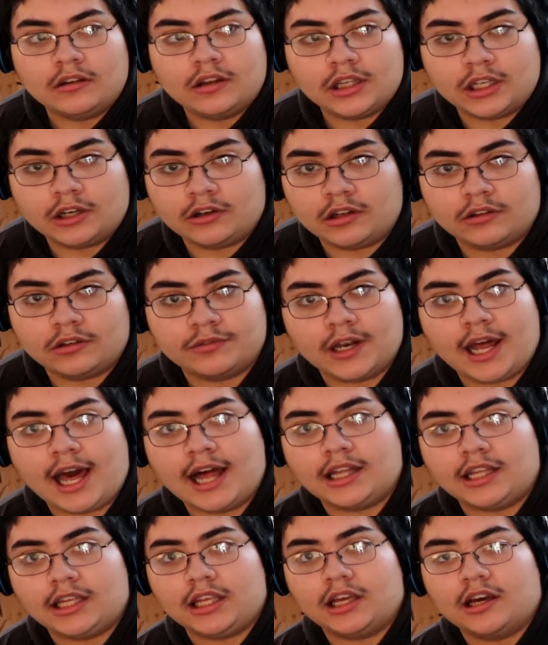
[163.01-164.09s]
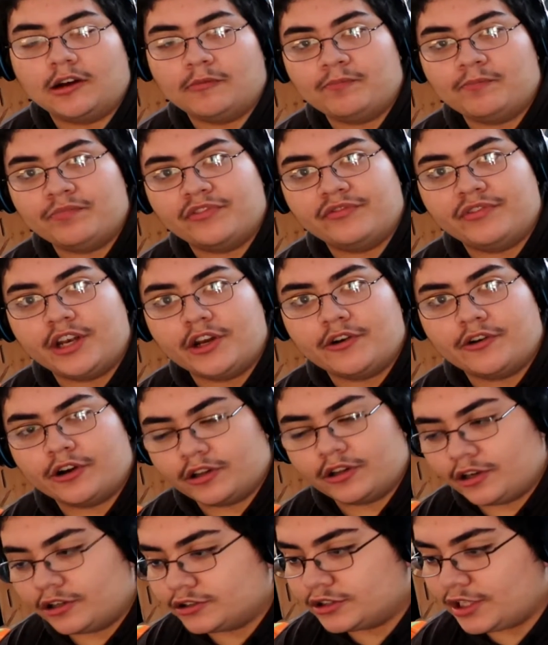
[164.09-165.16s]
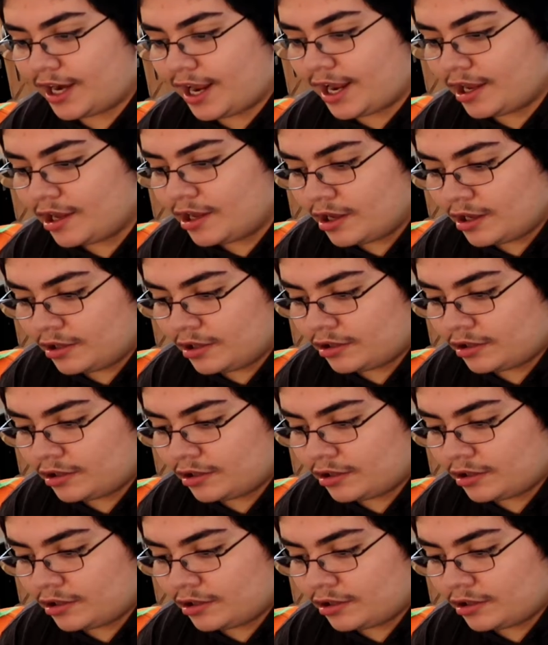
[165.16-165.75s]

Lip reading: series finale video earlier today.